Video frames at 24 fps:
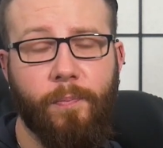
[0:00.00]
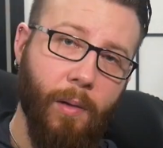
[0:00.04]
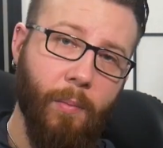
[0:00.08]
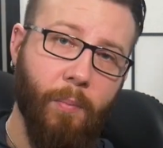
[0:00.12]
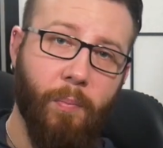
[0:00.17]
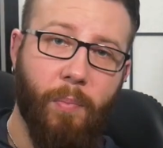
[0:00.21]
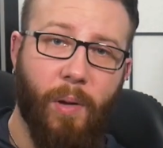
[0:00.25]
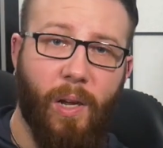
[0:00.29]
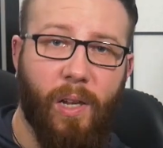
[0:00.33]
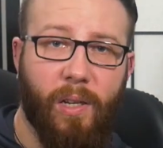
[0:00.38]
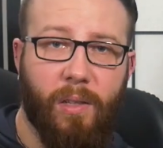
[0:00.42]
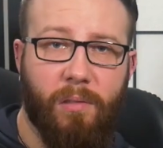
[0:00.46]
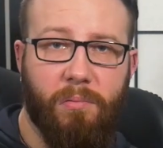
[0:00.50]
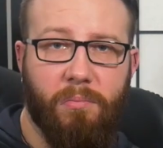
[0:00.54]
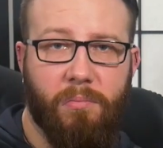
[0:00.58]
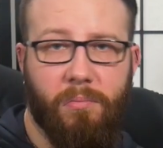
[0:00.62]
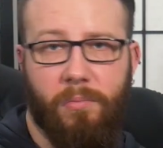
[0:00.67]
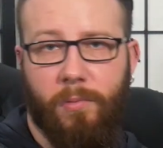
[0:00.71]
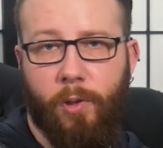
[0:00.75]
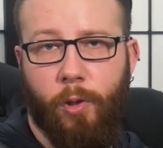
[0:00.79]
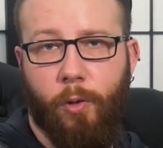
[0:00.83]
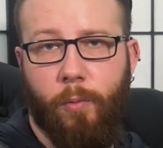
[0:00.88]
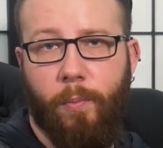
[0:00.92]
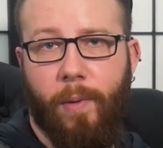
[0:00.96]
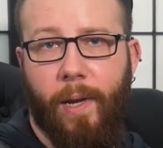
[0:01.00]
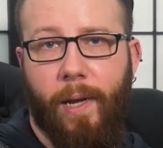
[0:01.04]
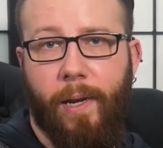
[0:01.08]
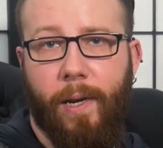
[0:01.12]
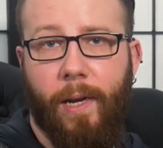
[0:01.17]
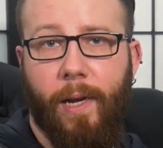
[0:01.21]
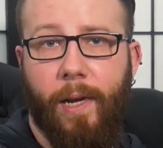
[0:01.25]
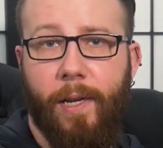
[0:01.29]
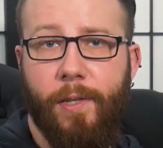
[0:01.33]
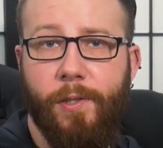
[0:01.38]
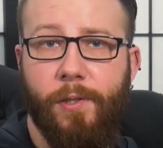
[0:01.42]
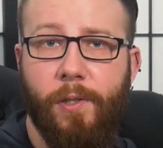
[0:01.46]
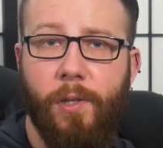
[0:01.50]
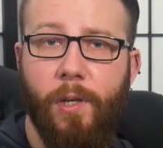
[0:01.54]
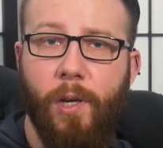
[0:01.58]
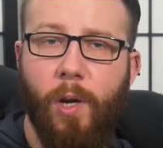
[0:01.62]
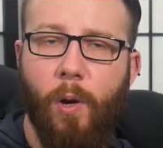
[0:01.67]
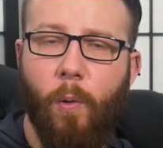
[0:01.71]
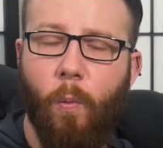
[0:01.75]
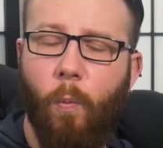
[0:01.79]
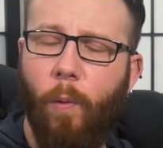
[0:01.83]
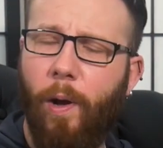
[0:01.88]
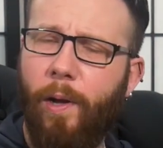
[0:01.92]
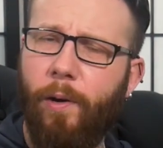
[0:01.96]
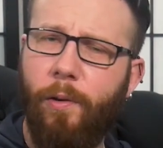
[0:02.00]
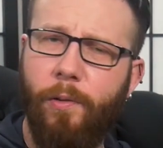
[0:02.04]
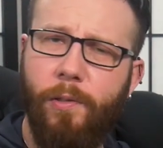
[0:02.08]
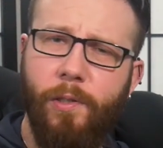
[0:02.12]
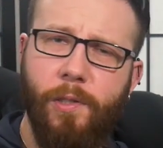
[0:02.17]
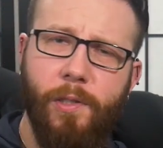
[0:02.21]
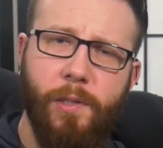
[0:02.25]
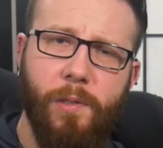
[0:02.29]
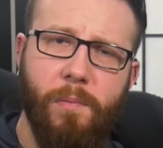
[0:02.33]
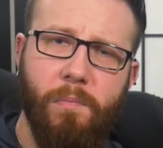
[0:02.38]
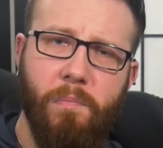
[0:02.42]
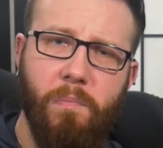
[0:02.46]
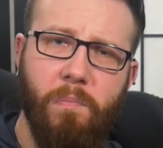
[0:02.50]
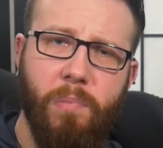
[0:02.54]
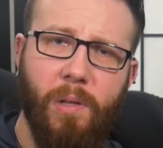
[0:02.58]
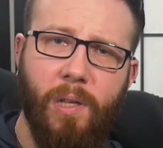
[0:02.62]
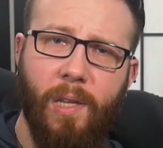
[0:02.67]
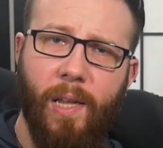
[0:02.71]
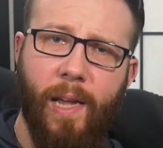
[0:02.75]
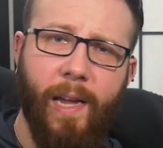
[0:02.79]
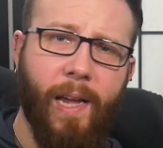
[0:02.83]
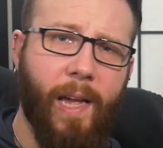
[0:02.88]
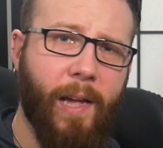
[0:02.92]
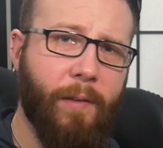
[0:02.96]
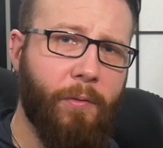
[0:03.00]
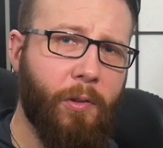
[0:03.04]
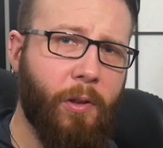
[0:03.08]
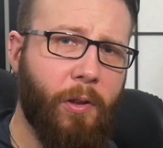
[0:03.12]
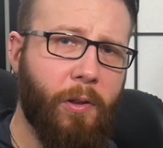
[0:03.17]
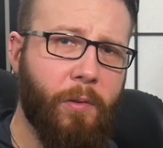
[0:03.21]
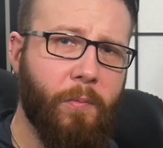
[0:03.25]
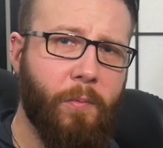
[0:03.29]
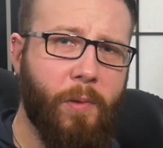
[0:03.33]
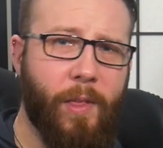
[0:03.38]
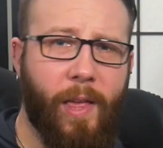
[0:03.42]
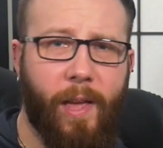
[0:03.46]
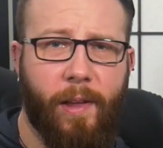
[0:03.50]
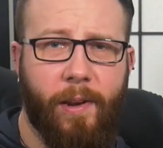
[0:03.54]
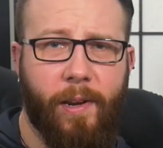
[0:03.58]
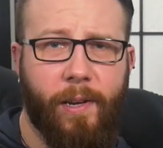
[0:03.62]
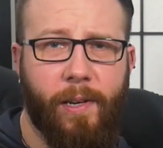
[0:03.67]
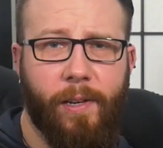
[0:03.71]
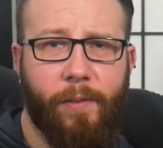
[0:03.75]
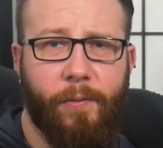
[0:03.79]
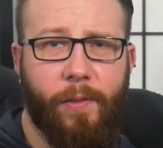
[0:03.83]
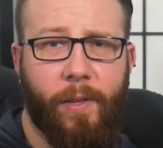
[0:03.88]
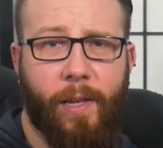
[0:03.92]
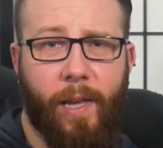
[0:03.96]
But, you might ask, why not just play Avalon without any of the